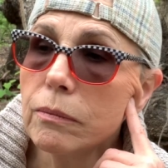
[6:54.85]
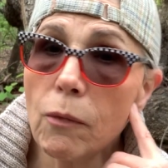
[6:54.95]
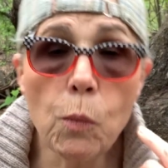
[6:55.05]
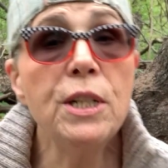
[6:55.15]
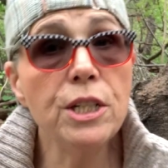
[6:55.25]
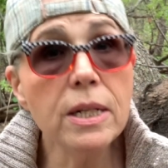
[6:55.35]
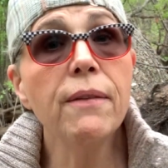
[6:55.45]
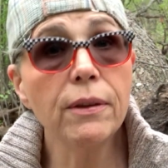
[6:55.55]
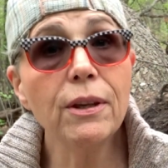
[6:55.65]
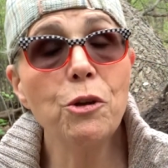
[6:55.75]
which is
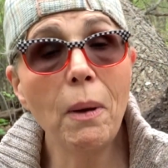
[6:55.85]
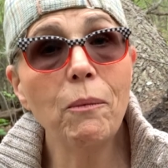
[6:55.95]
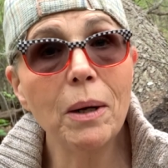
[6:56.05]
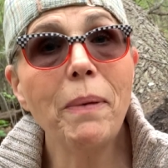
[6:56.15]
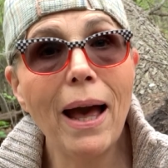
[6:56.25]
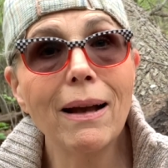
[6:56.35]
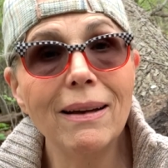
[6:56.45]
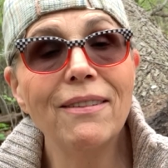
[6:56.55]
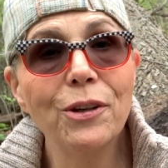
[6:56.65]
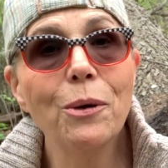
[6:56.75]
another thing you might want to pack
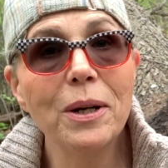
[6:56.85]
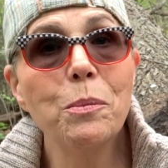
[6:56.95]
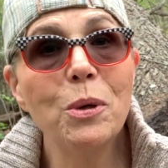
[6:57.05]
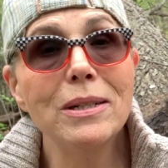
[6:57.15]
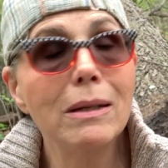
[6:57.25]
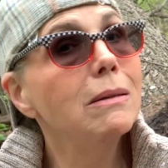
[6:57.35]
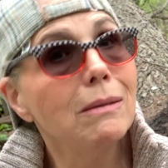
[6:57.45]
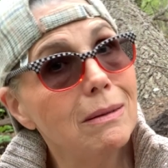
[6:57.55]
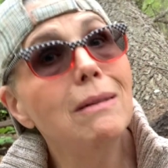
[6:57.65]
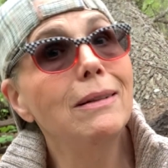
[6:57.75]
if you're going to prison.
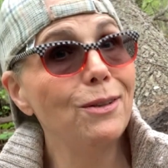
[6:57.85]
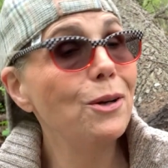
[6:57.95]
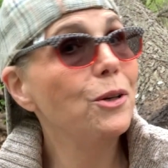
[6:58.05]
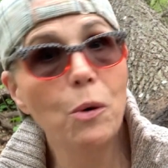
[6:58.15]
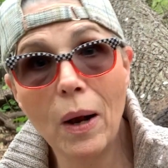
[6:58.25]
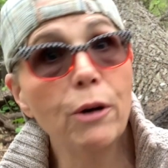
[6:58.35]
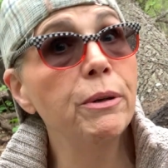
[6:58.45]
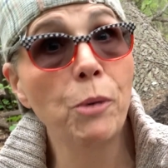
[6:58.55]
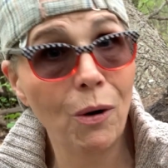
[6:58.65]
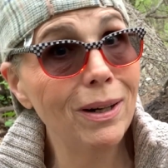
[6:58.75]
You don't want
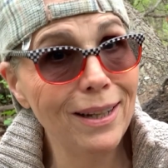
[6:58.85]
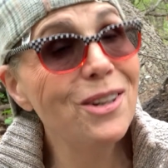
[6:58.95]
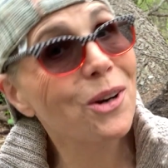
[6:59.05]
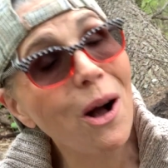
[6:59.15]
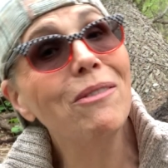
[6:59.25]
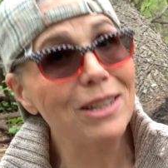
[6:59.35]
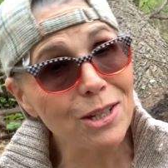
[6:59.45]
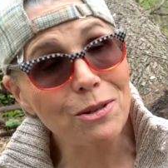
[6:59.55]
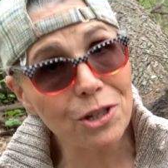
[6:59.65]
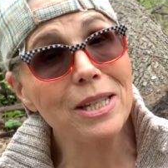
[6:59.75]
Cremora in your coffee,
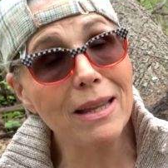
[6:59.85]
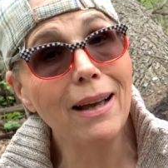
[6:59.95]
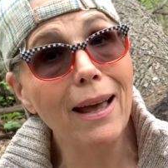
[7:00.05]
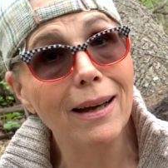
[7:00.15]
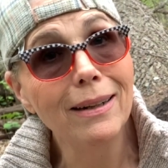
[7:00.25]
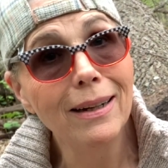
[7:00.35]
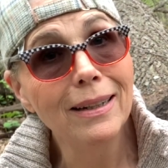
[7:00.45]
so just think ahead.